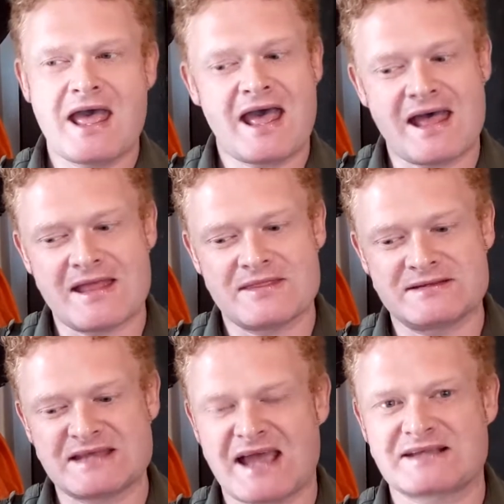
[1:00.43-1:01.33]
and the
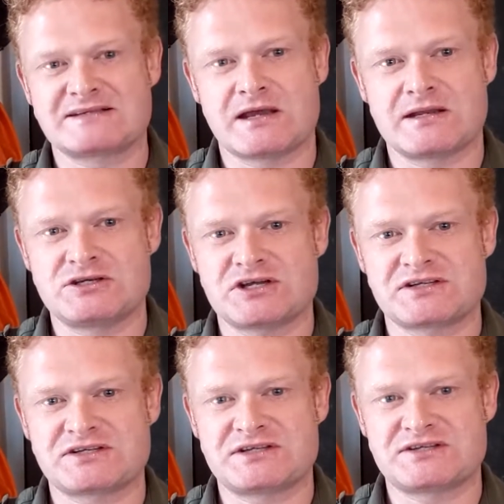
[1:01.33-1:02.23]
Zack Snyder
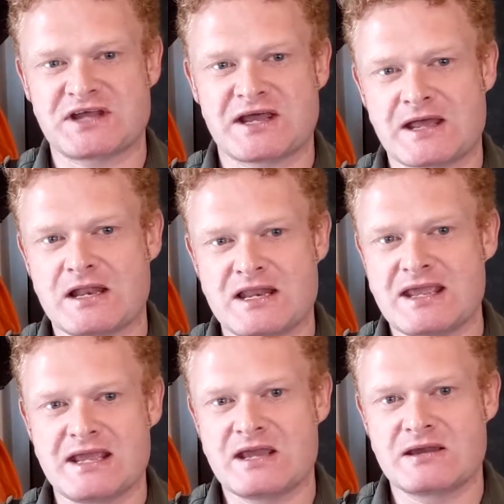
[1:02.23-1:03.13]
Justice uh,
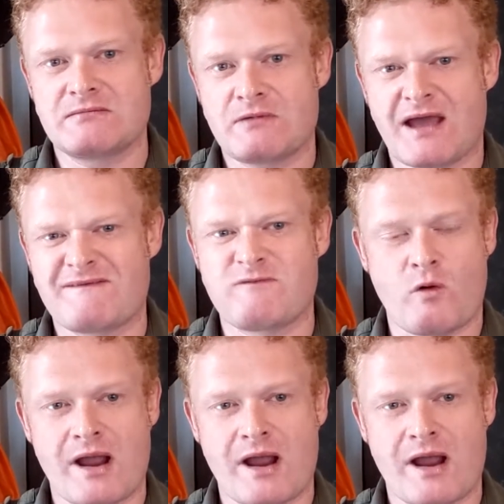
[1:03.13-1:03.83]
League at four